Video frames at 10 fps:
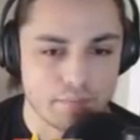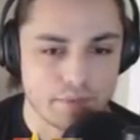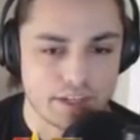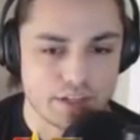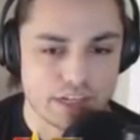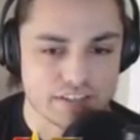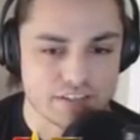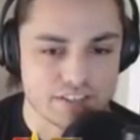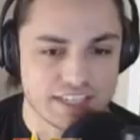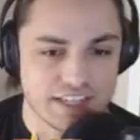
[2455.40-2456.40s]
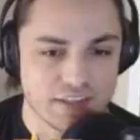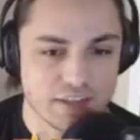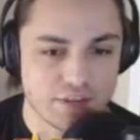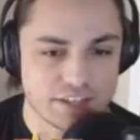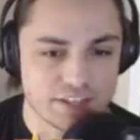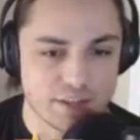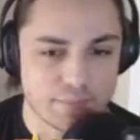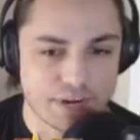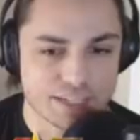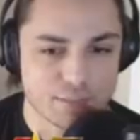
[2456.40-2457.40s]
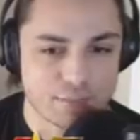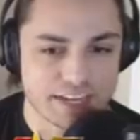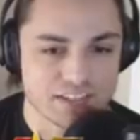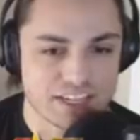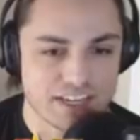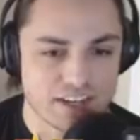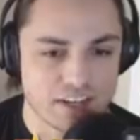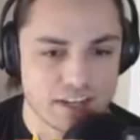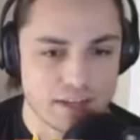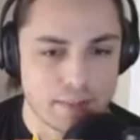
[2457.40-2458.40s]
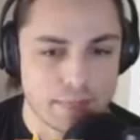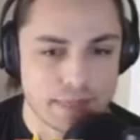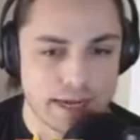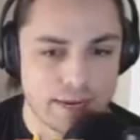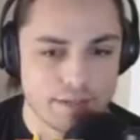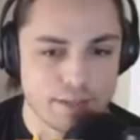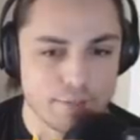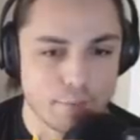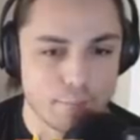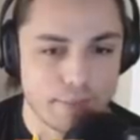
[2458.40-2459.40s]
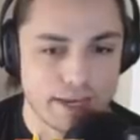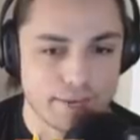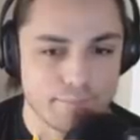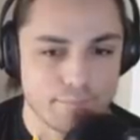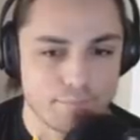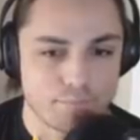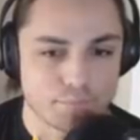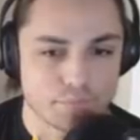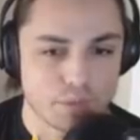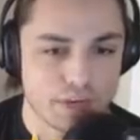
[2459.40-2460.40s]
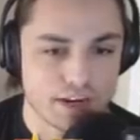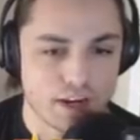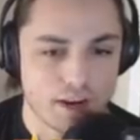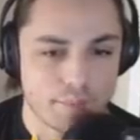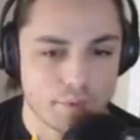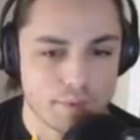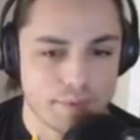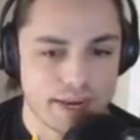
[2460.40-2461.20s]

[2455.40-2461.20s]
and you guys can see the rest of the prospects here um, in the bullpen. We got a couple. We might